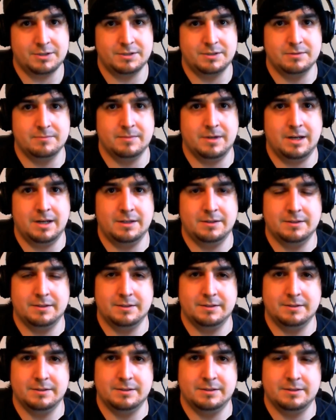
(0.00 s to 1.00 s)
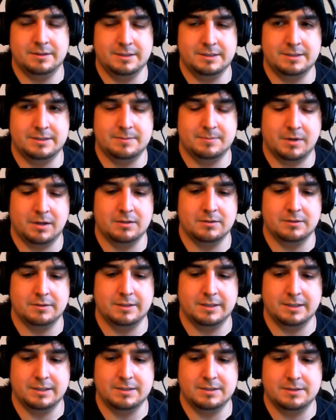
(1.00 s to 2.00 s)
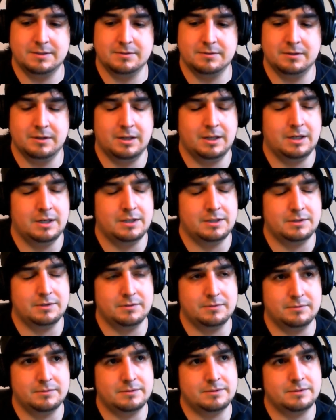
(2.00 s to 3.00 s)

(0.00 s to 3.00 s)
your mind on these smaller things. So don't